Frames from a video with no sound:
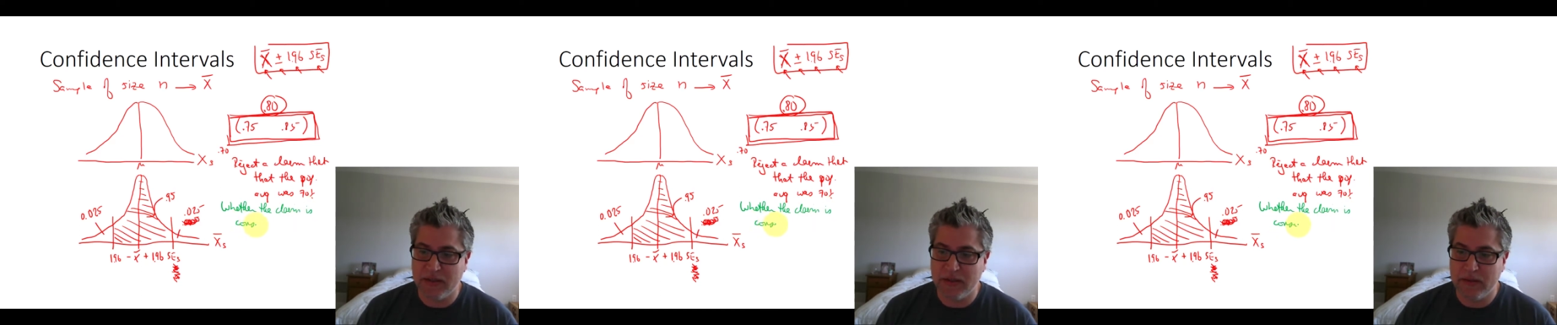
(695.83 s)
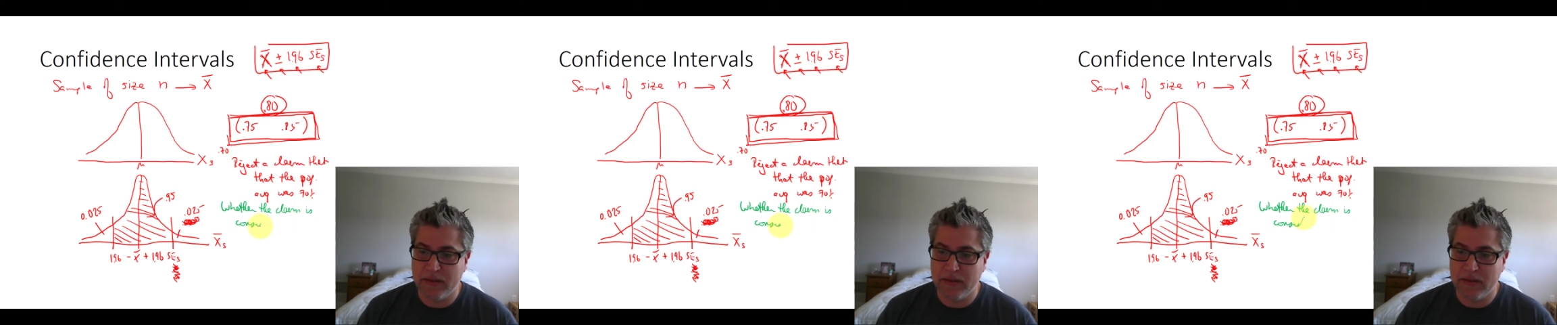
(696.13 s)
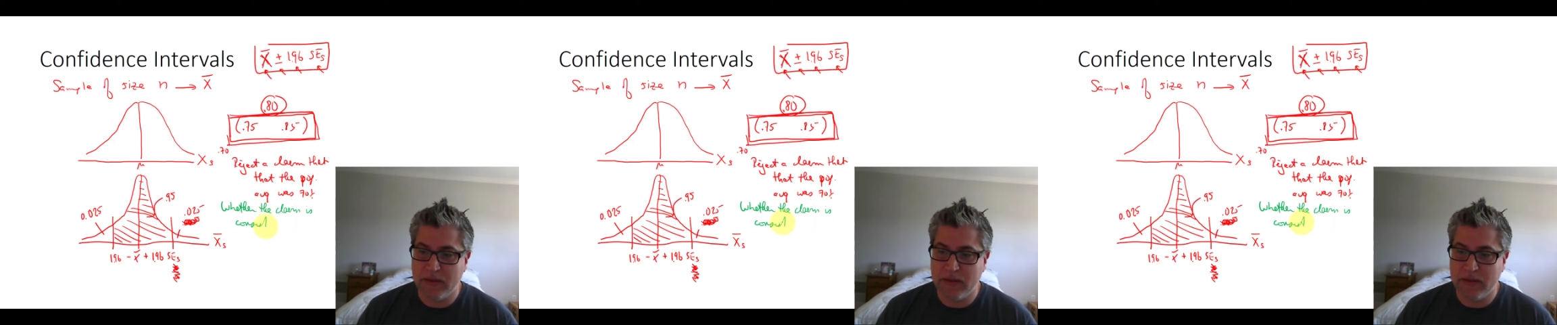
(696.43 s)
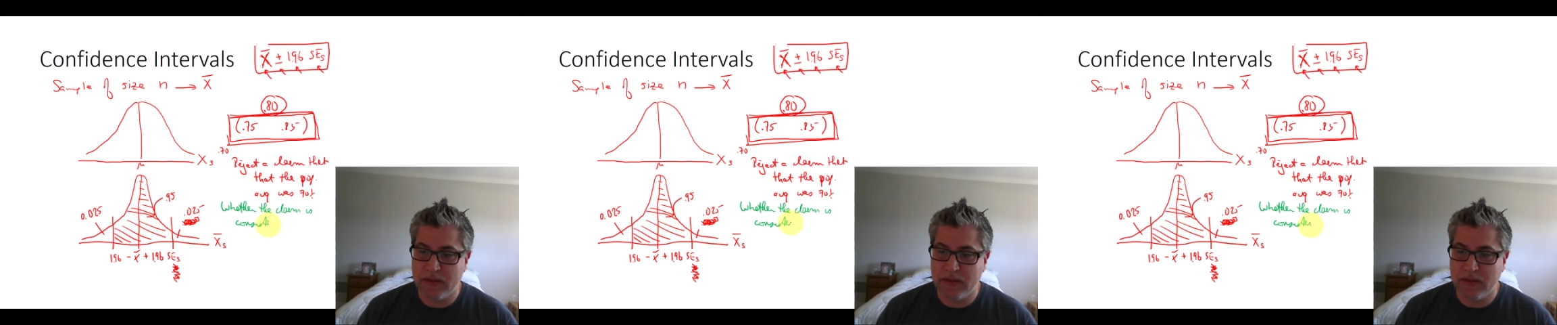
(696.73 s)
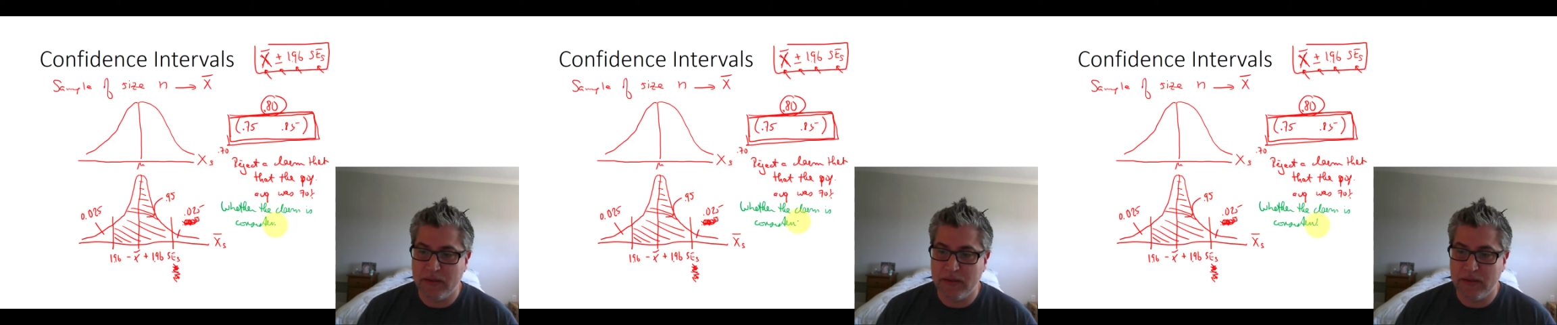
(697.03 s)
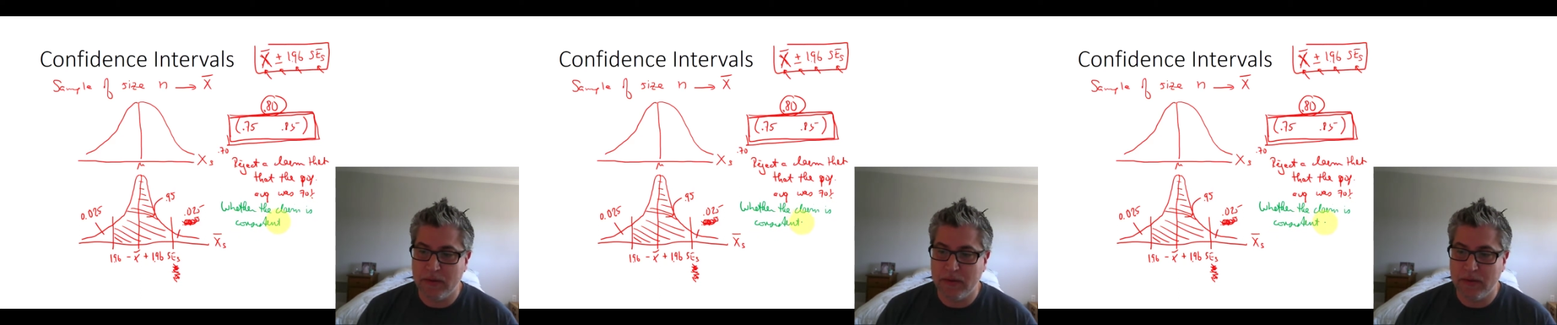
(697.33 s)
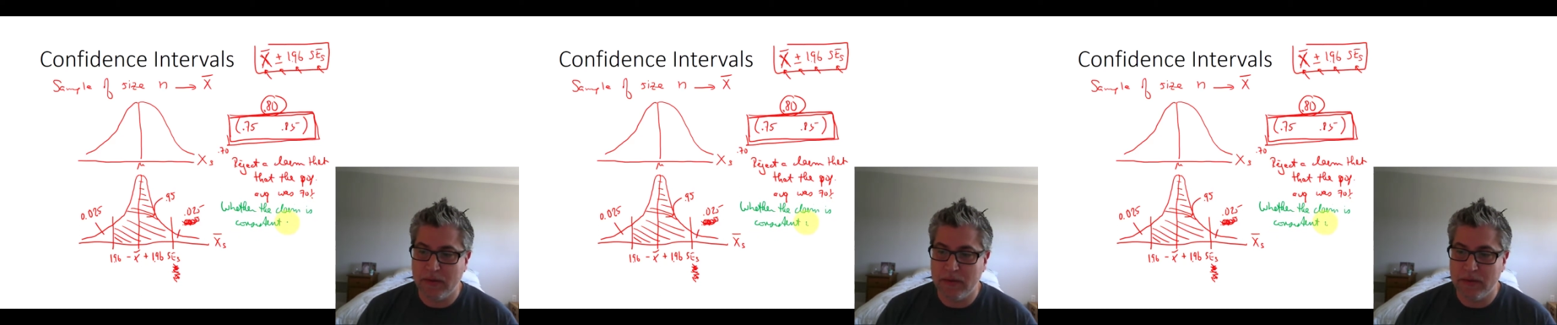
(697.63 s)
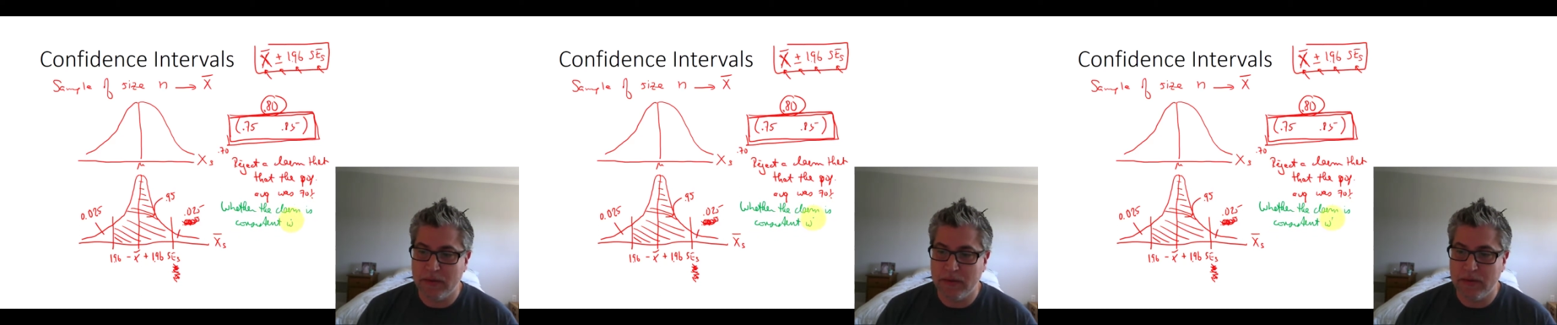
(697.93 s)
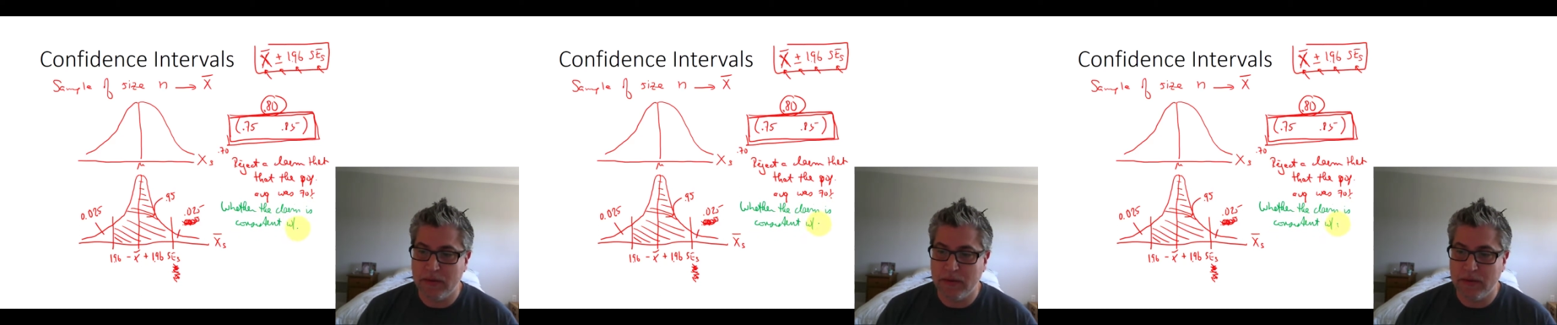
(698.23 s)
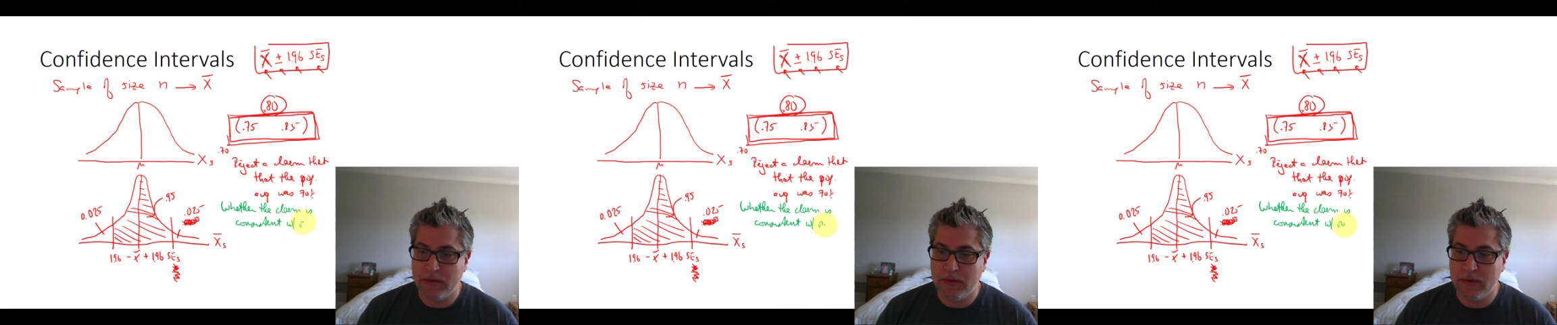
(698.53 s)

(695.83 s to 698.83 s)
Nobody speaks.